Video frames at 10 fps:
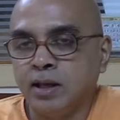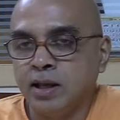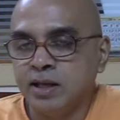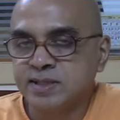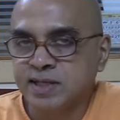
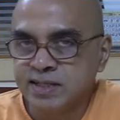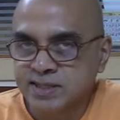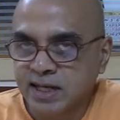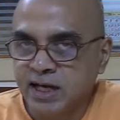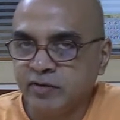It is
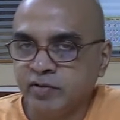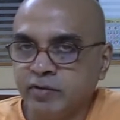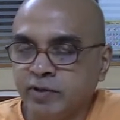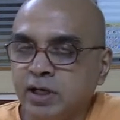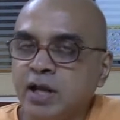inside
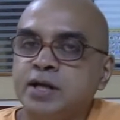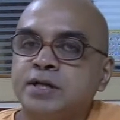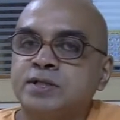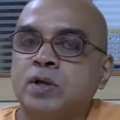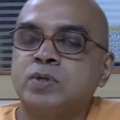everyone and it
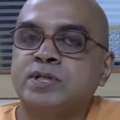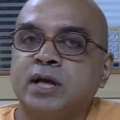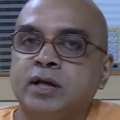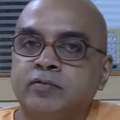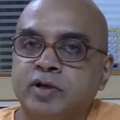is
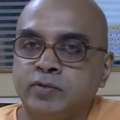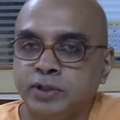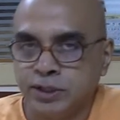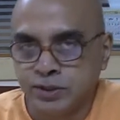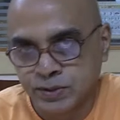outside
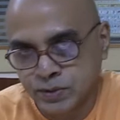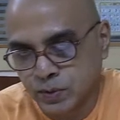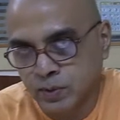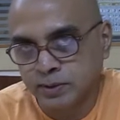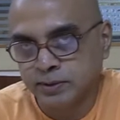everyone, it is
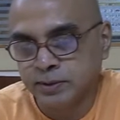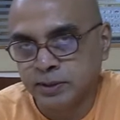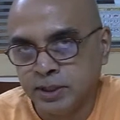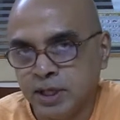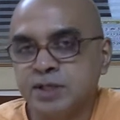told.
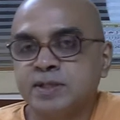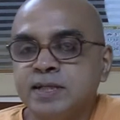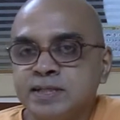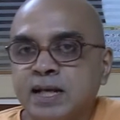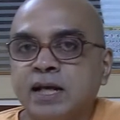It is
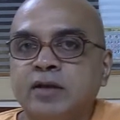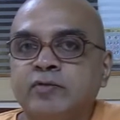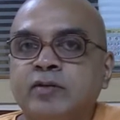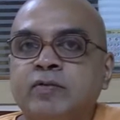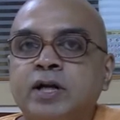inside
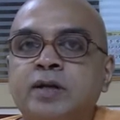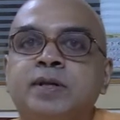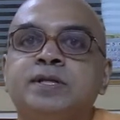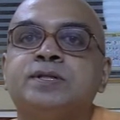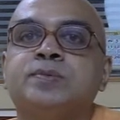everyone,
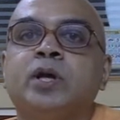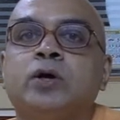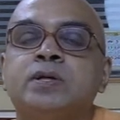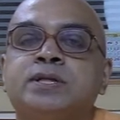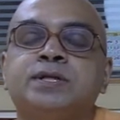it is
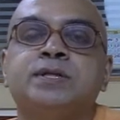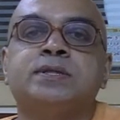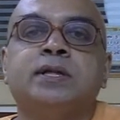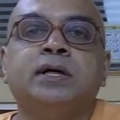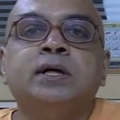because it is
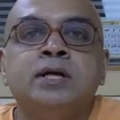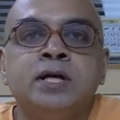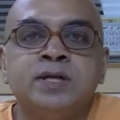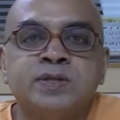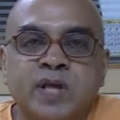the
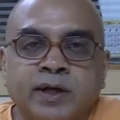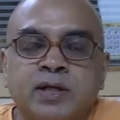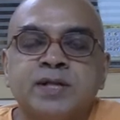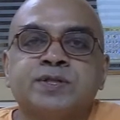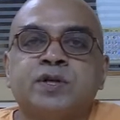
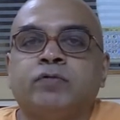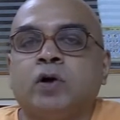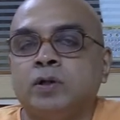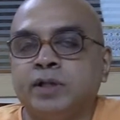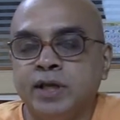subtlest of
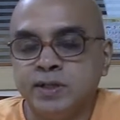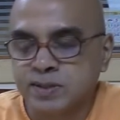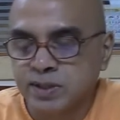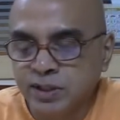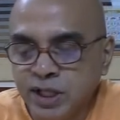all
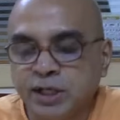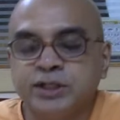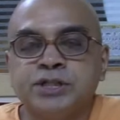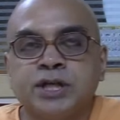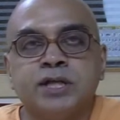things.
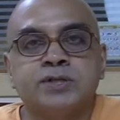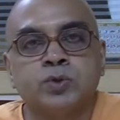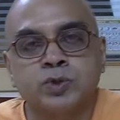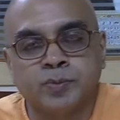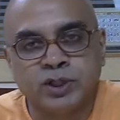Niradishaya
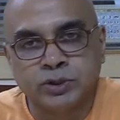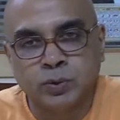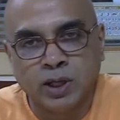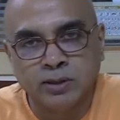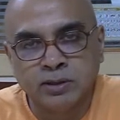
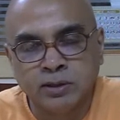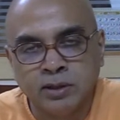sukshmatvat.